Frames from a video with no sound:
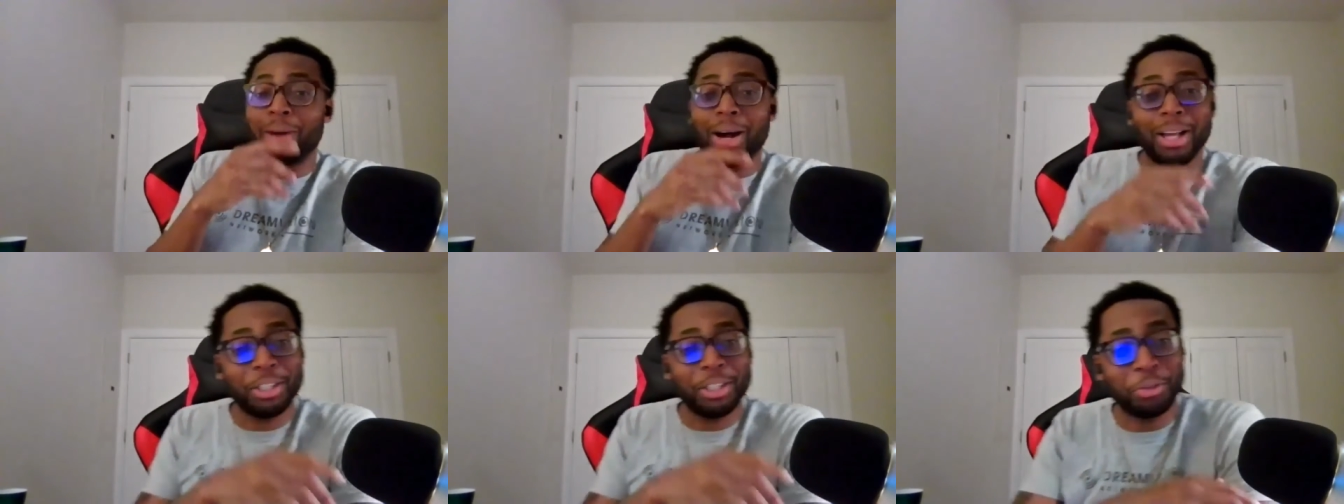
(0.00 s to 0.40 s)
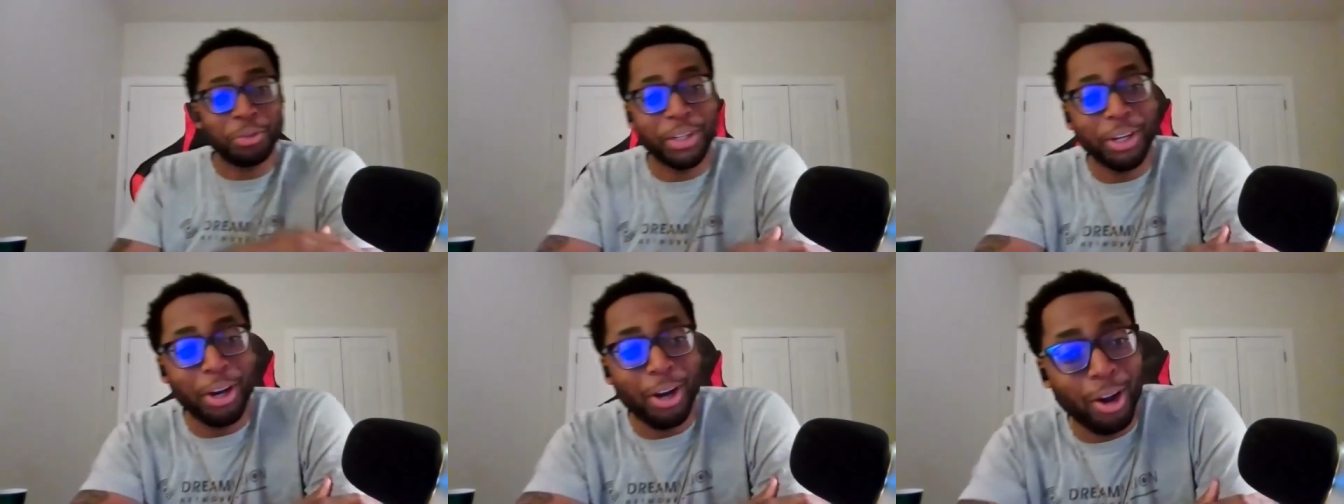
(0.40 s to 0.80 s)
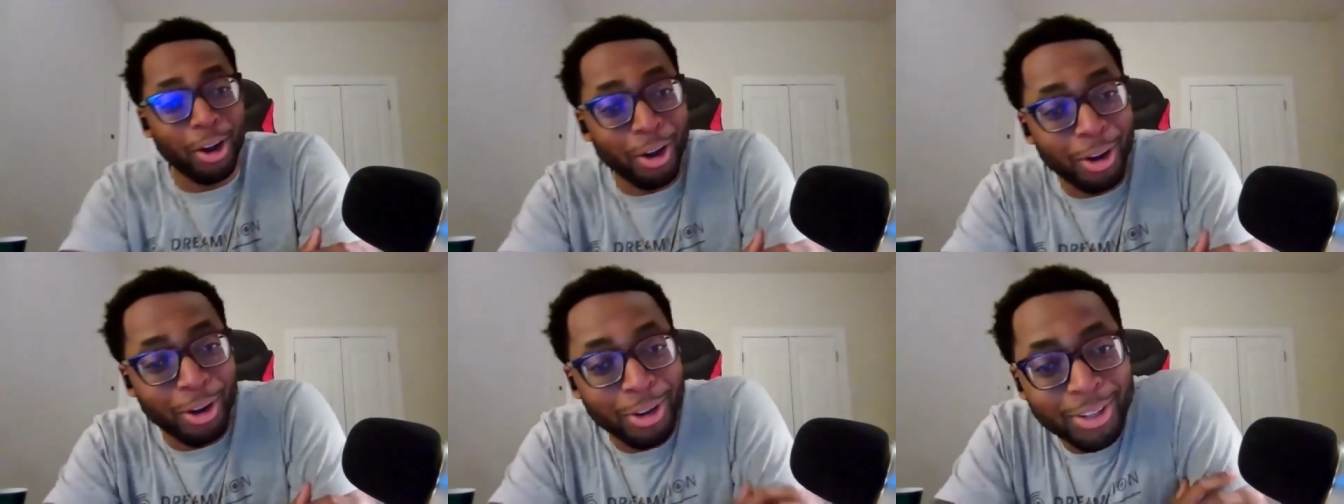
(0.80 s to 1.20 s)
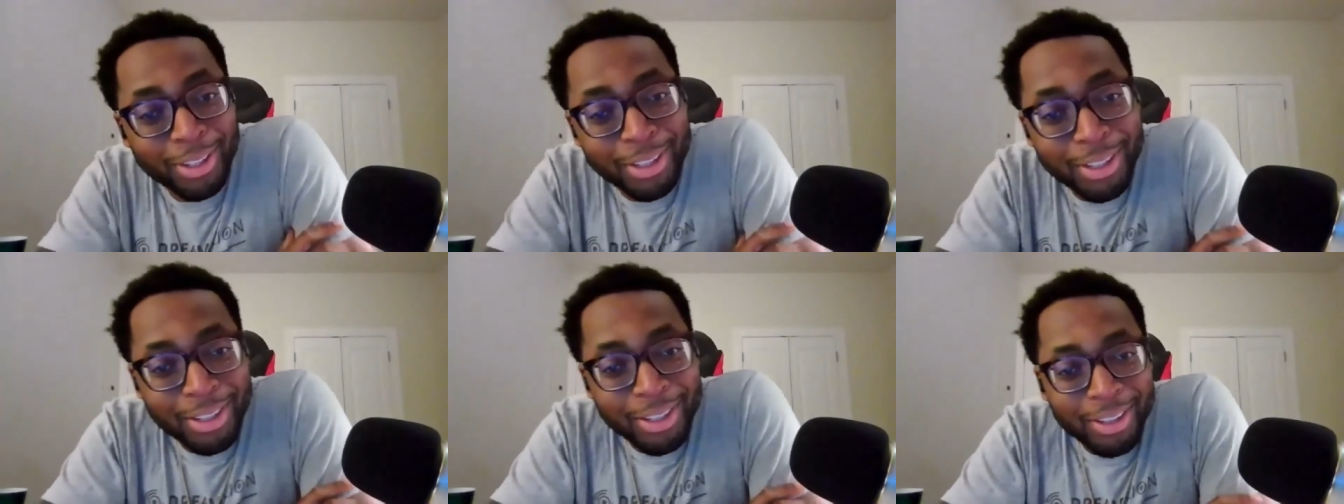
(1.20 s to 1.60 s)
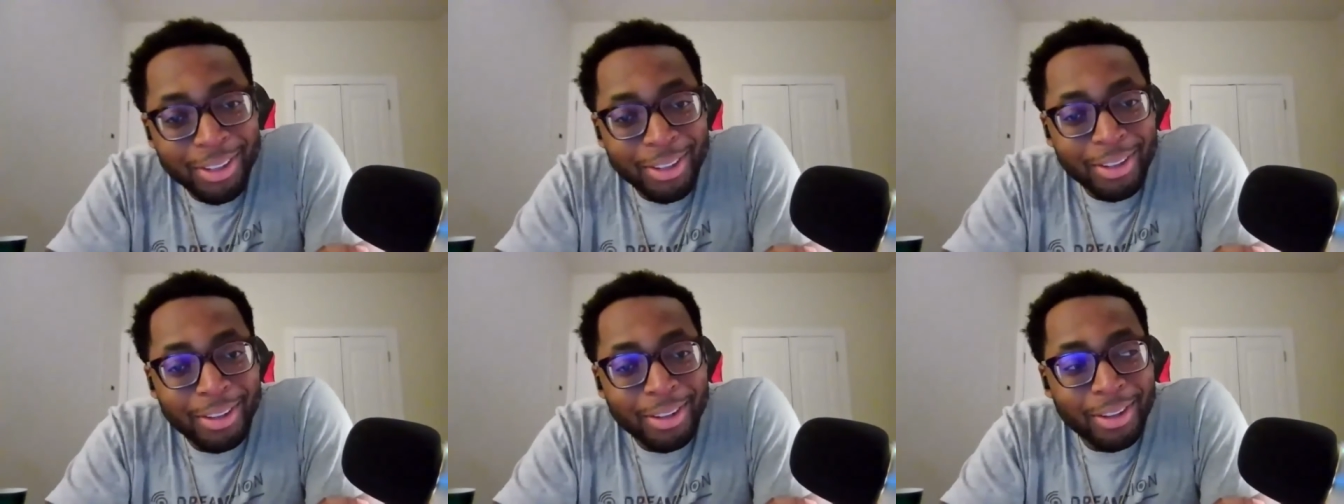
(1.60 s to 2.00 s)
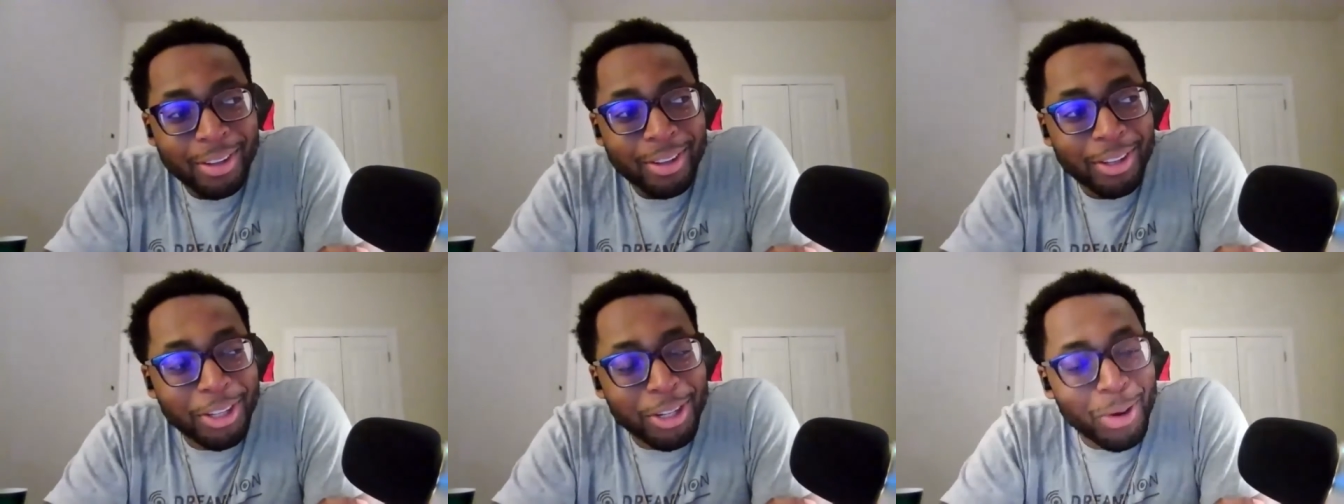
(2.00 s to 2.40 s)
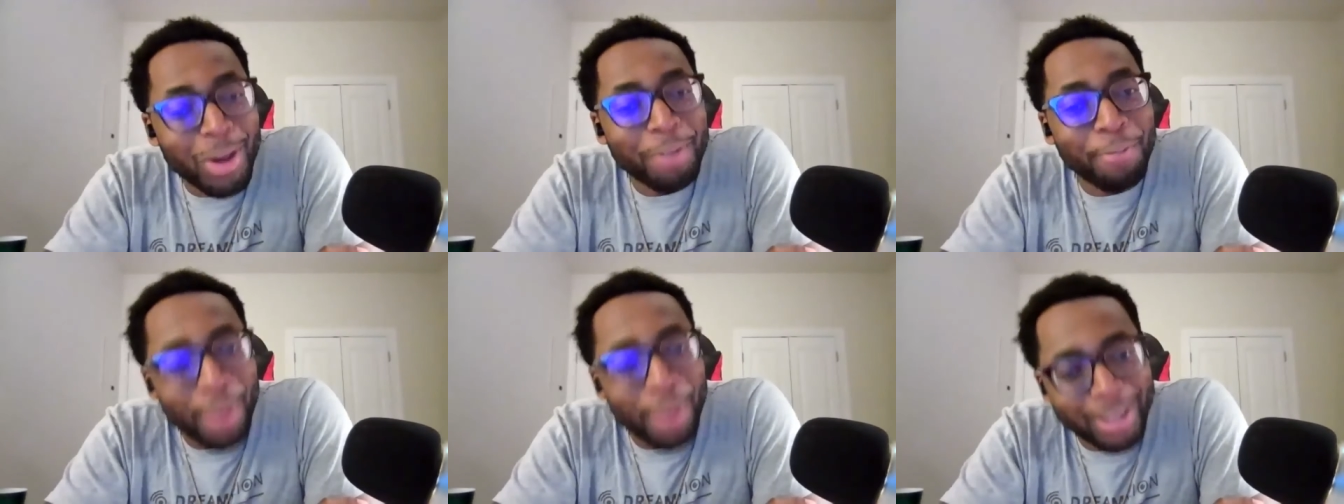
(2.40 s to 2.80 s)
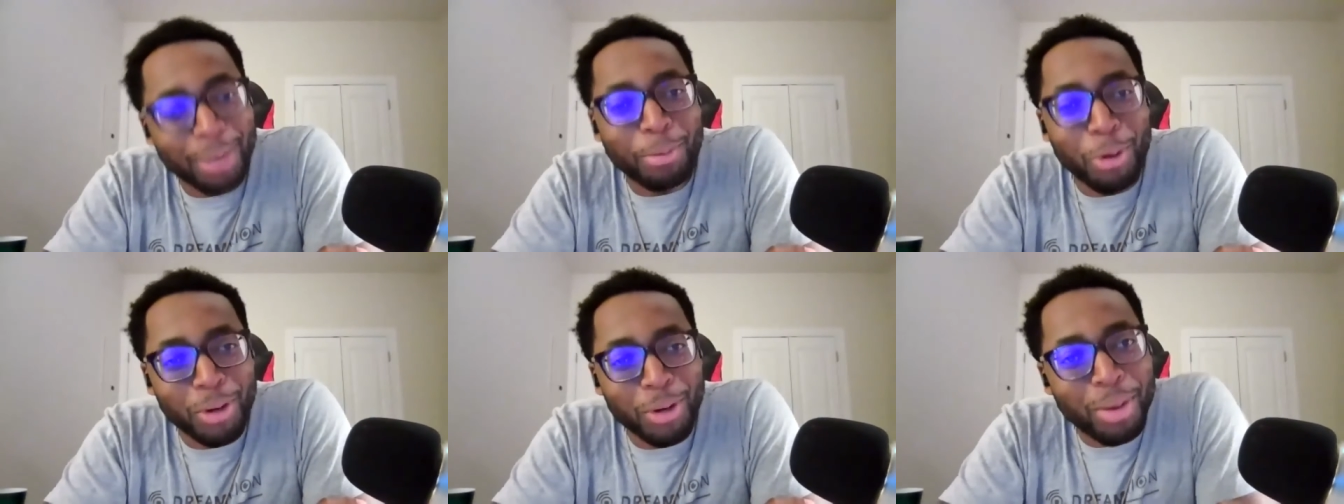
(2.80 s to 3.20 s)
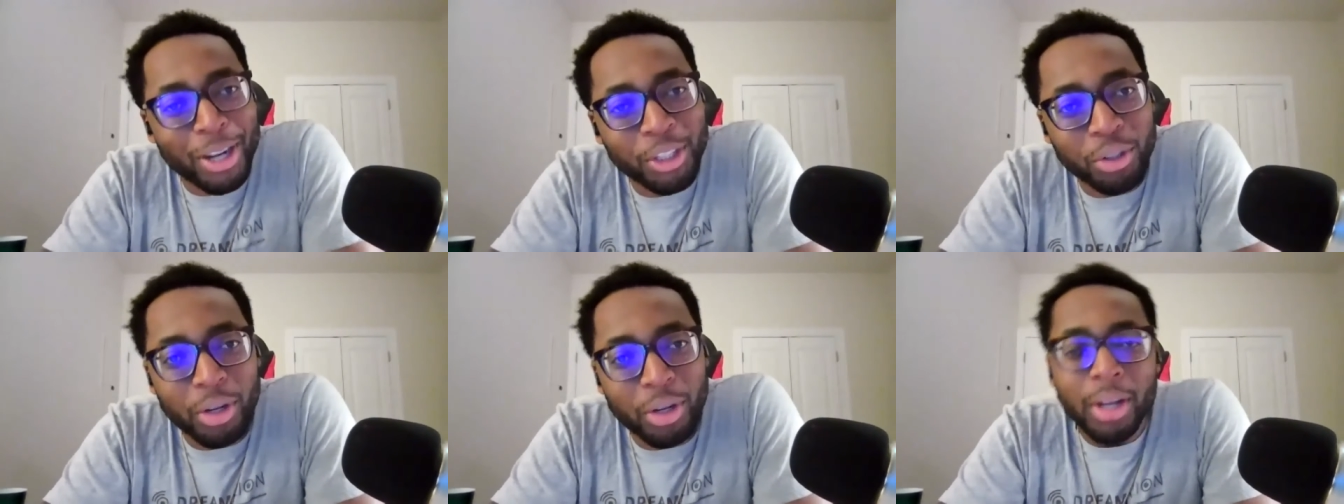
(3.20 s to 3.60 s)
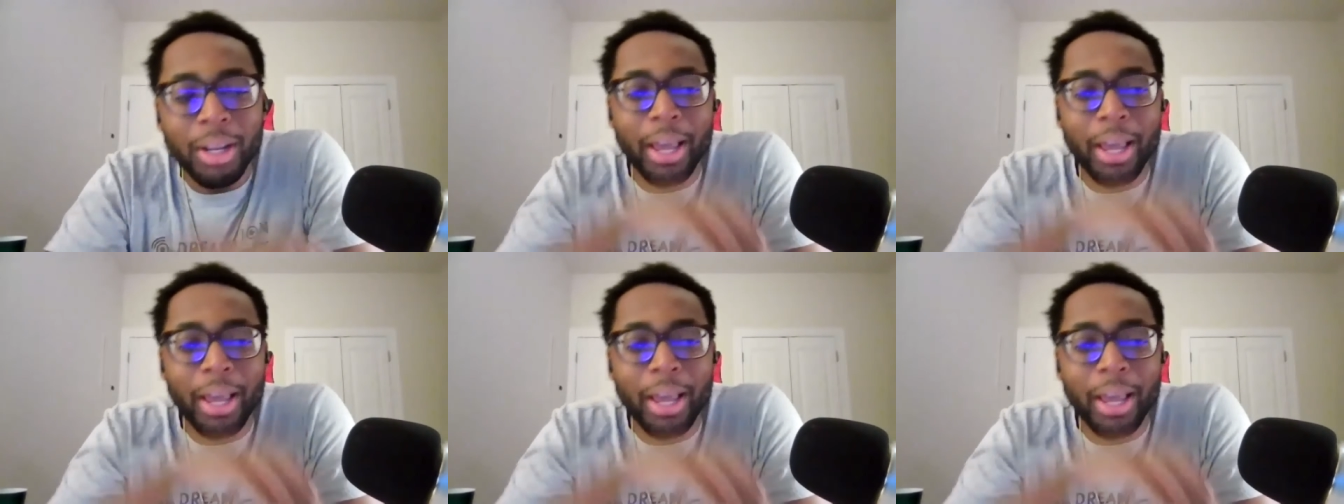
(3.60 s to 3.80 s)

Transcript: Montreal? You know what? Fuck it. I'm going to Montreal.